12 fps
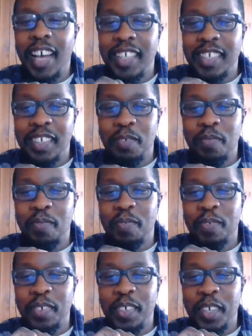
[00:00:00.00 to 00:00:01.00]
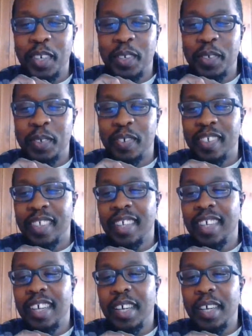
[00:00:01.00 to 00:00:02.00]
as if you know
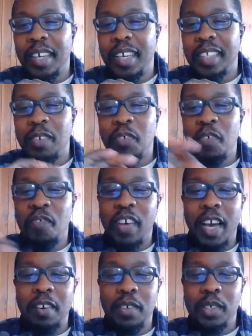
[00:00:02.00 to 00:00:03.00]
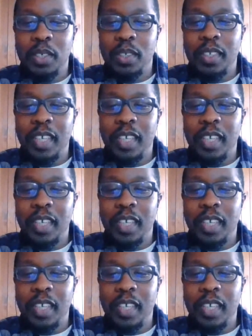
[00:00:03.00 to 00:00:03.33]
as if a virus